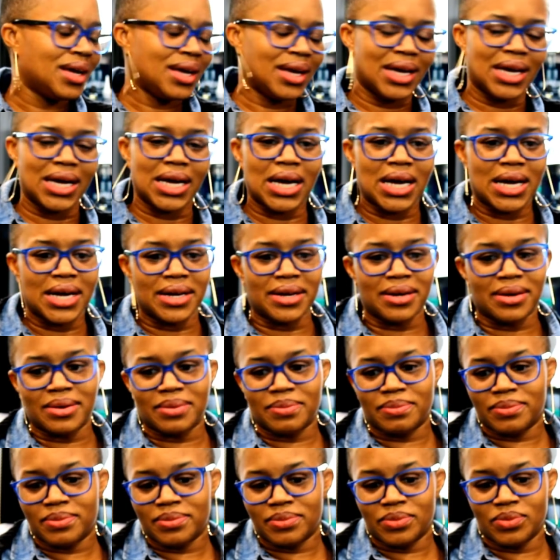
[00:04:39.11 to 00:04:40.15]
Okay.
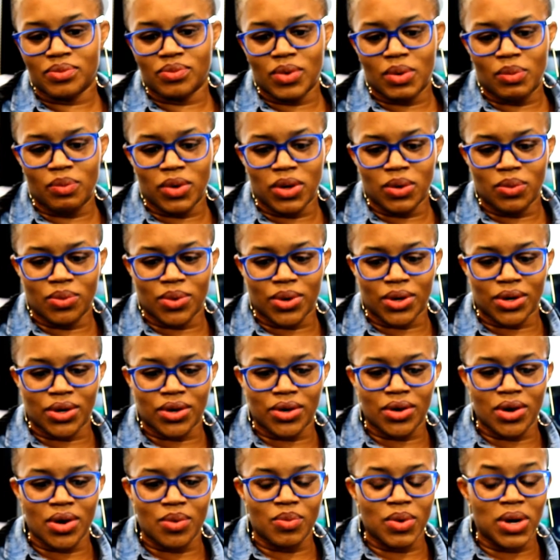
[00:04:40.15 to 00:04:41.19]
Um, when we
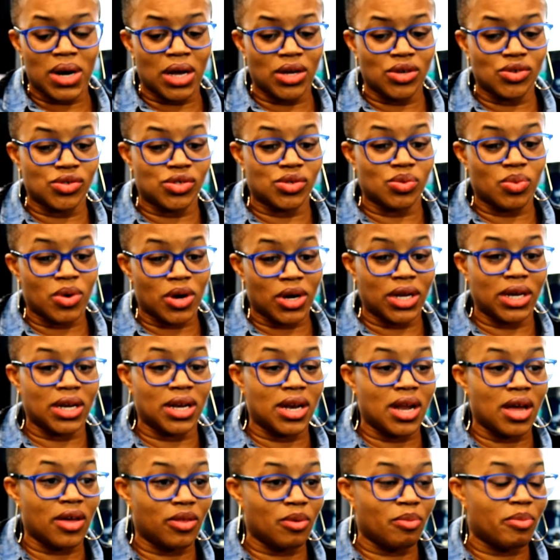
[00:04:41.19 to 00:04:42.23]
were when I used to work
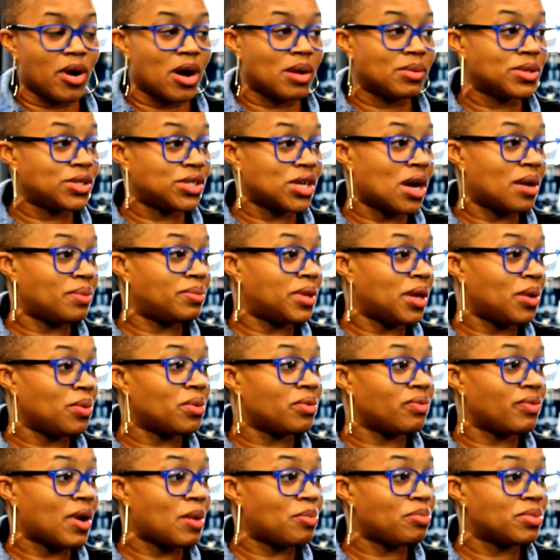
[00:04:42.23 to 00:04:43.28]
at another barbershop, they
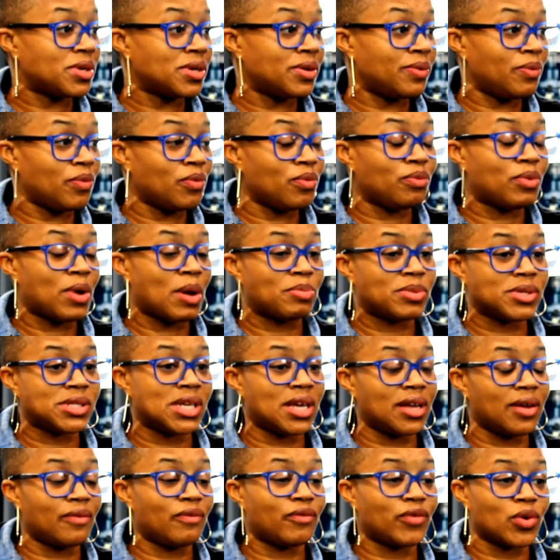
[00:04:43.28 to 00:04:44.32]
mm-hmm. were repre-
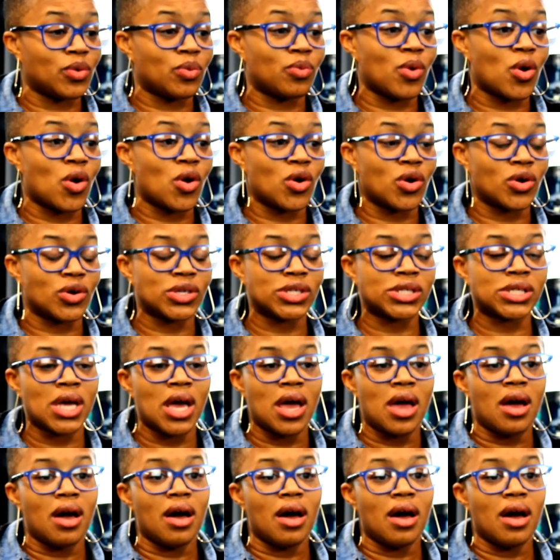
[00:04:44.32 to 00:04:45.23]
representing for Wahl's.